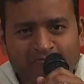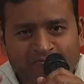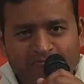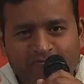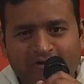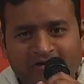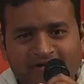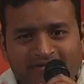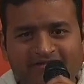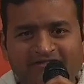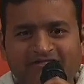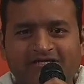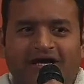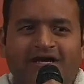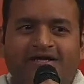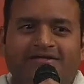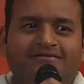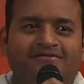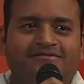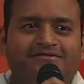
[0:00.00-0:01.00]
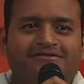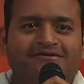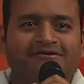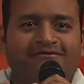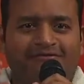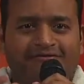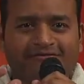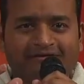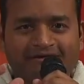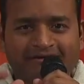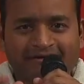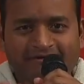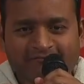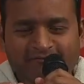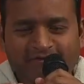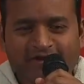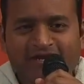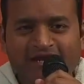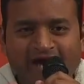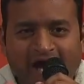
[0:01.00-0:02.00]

one chance or 1